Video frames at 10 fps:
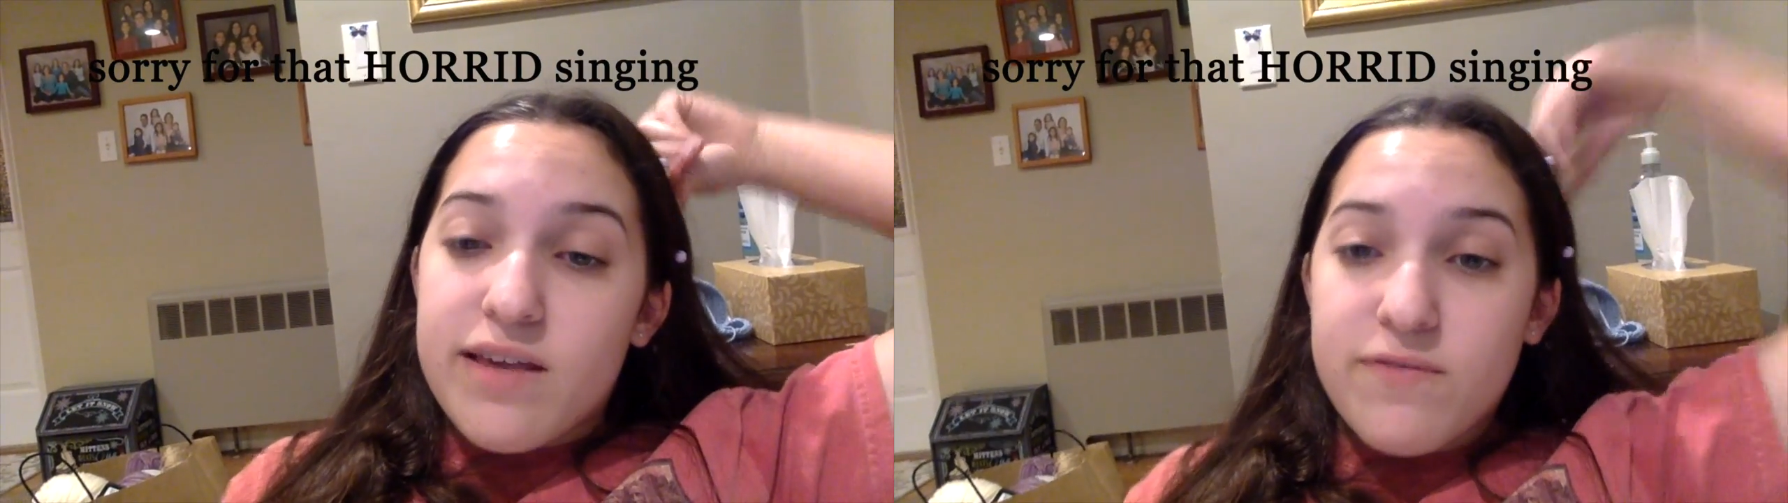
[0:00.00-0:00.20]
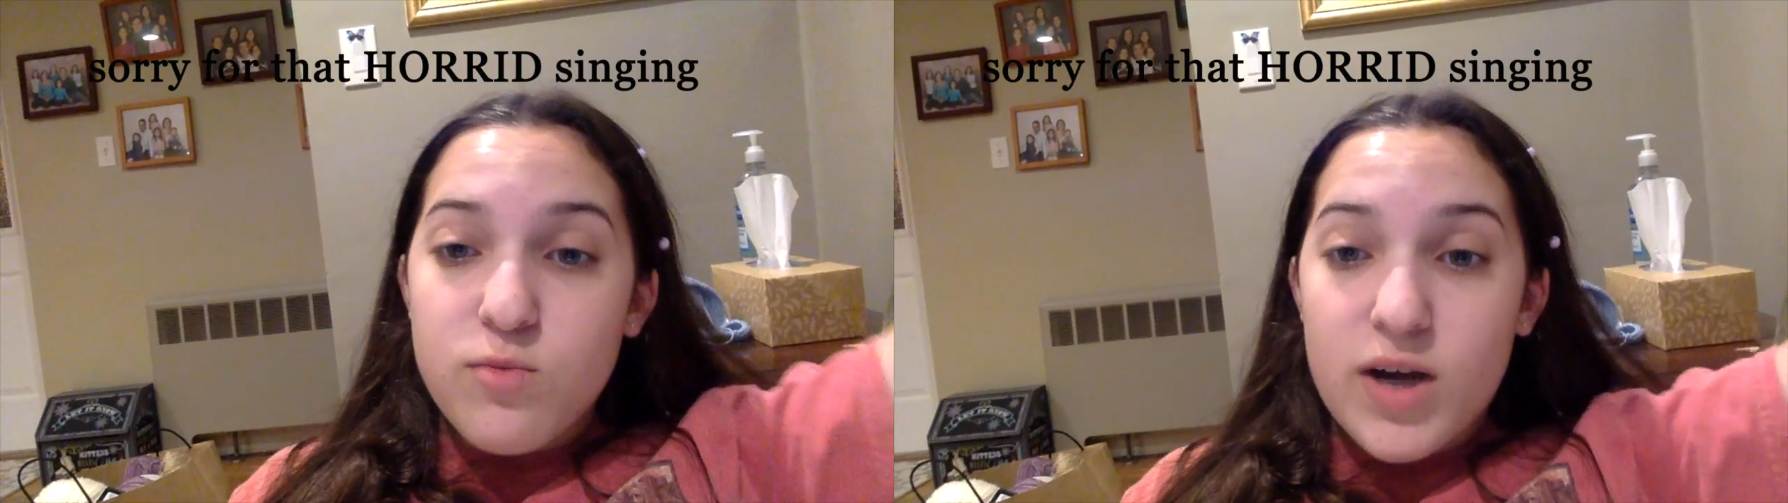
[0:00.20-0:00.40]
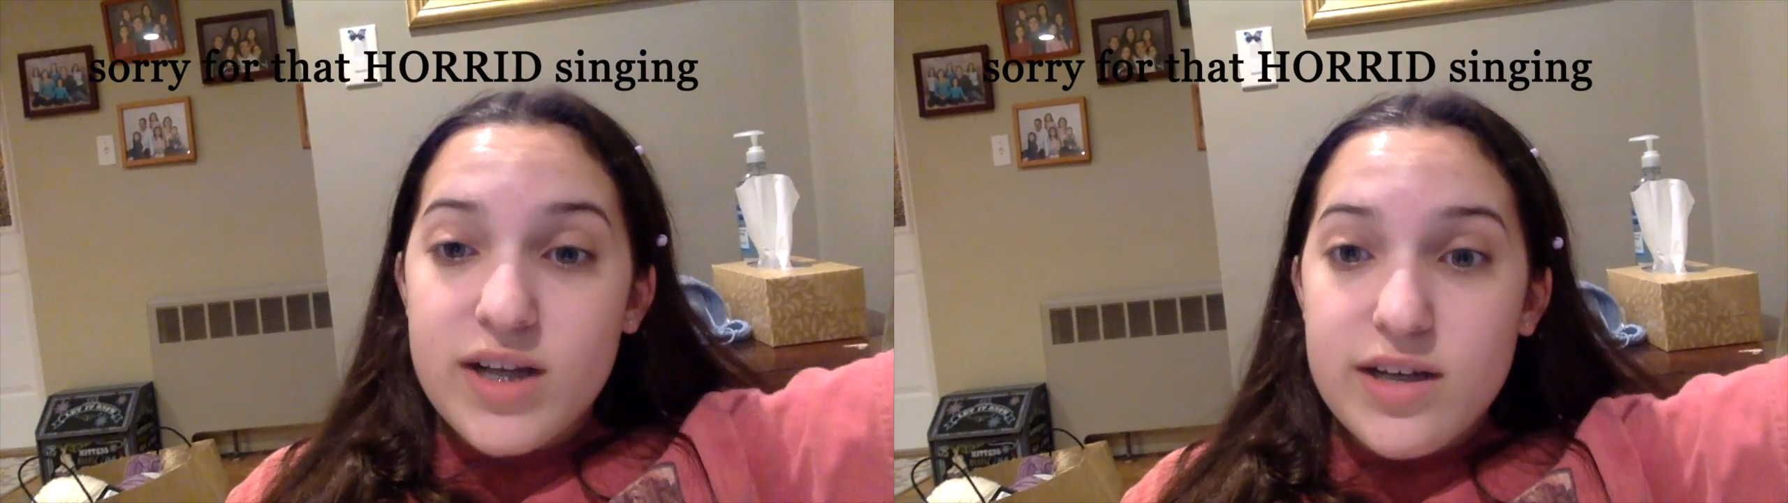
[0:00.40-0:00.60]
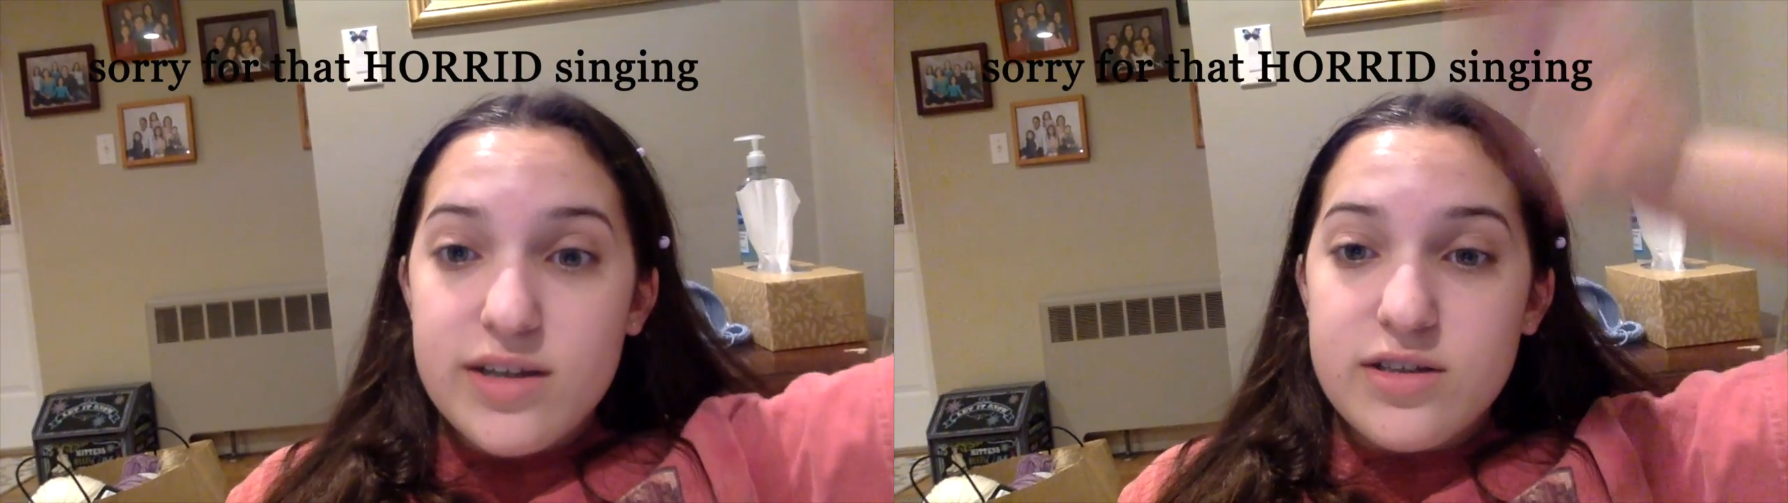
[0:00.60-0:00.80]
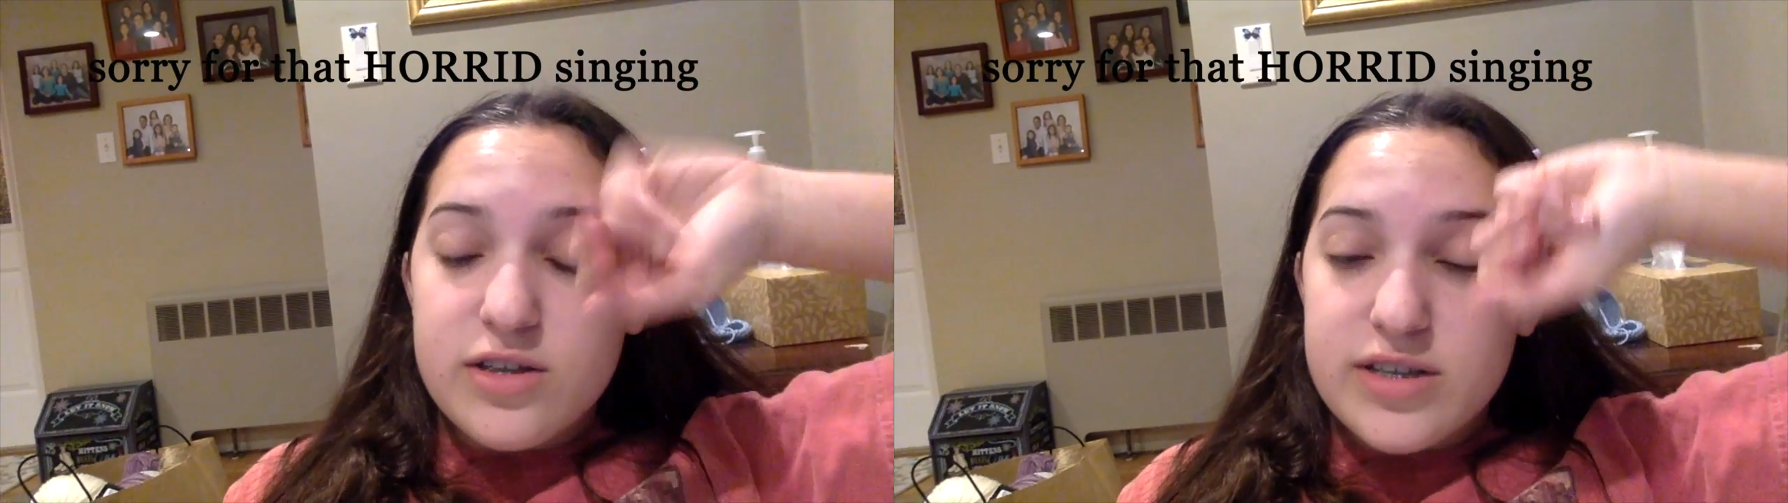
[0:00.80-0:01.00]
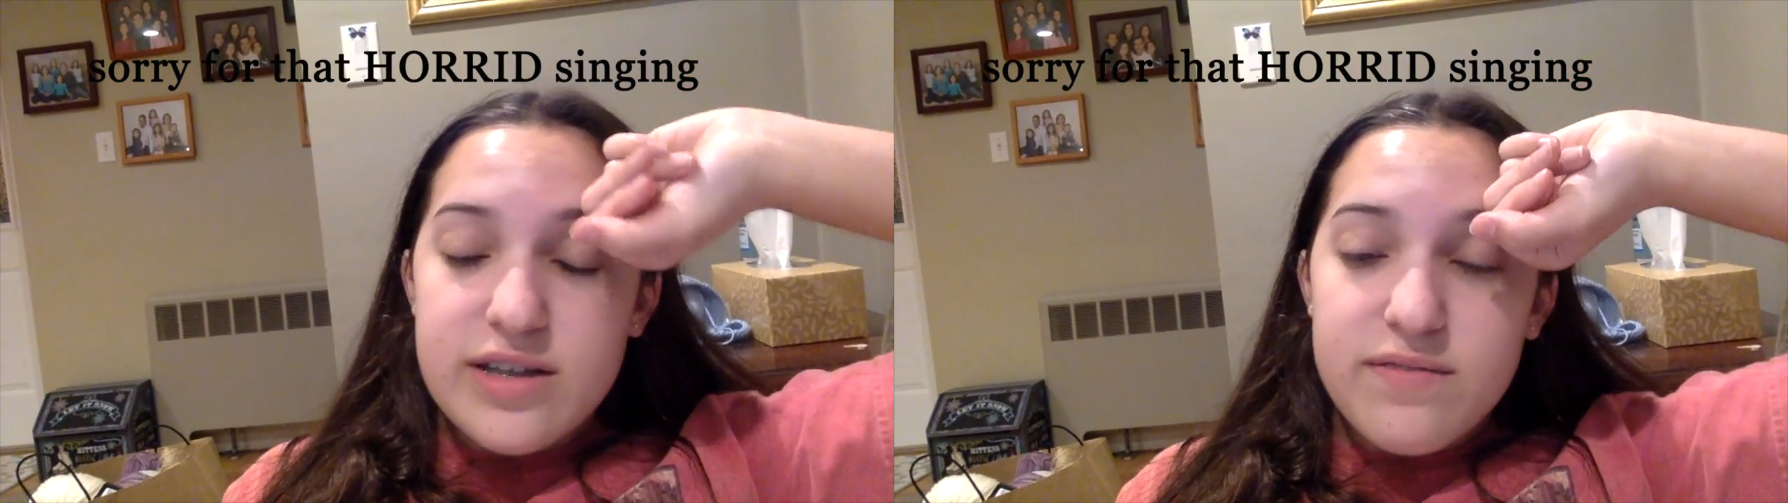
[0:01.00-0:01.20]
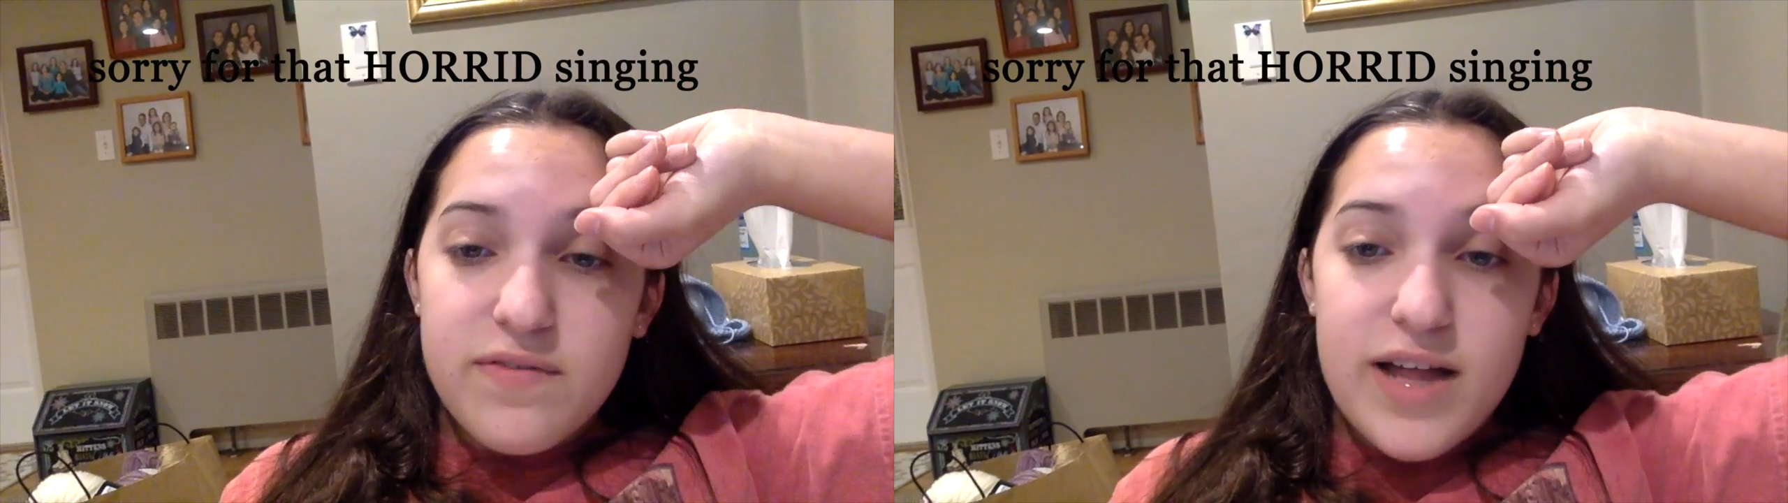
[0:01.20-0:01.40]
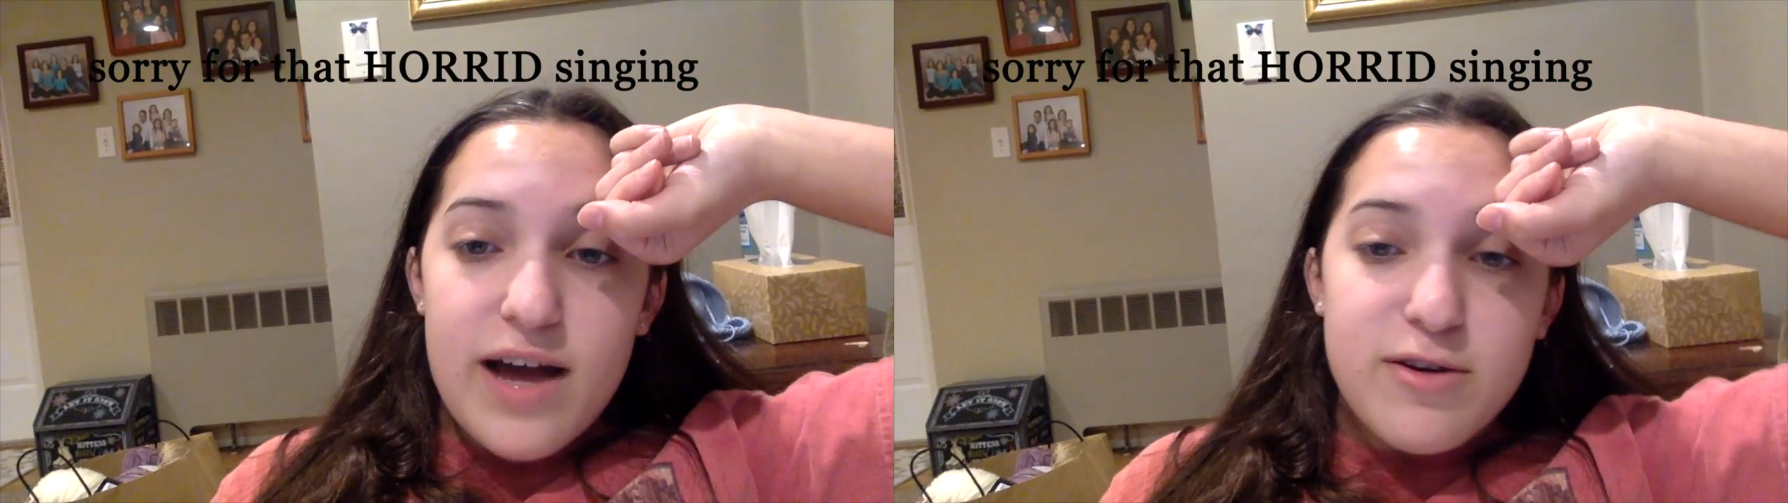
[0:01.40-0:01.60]
if you wanna just eat
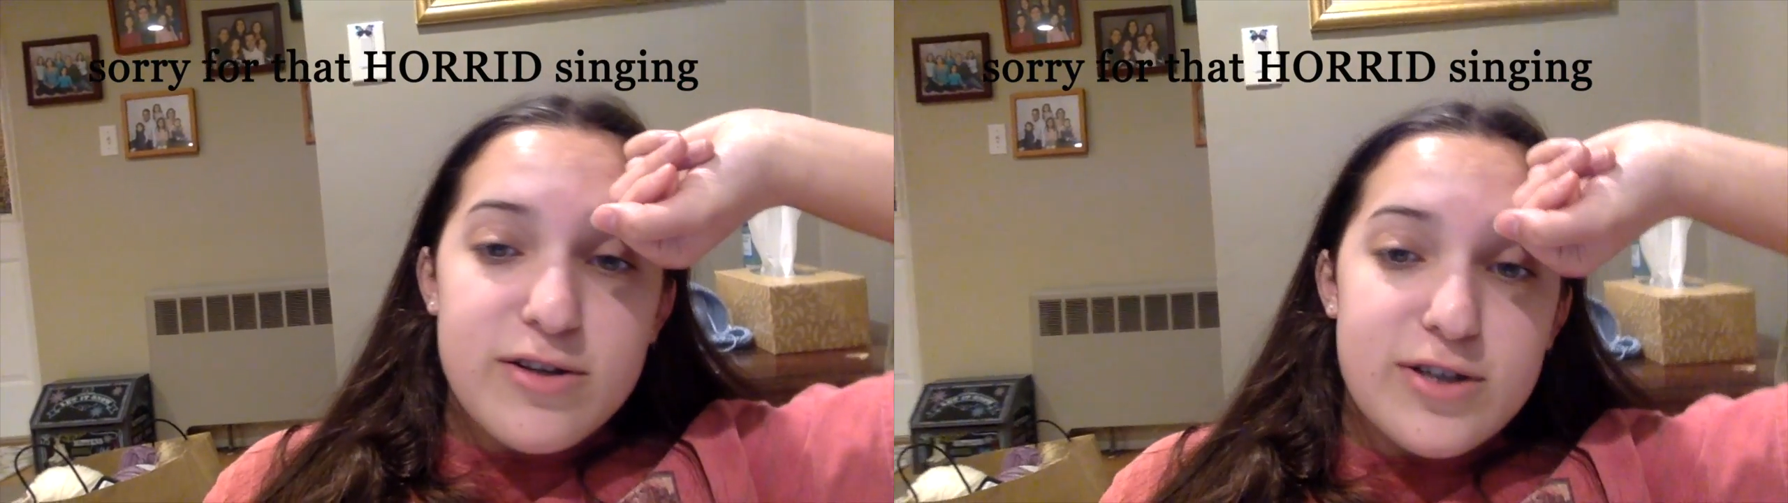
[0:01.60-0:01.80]
flour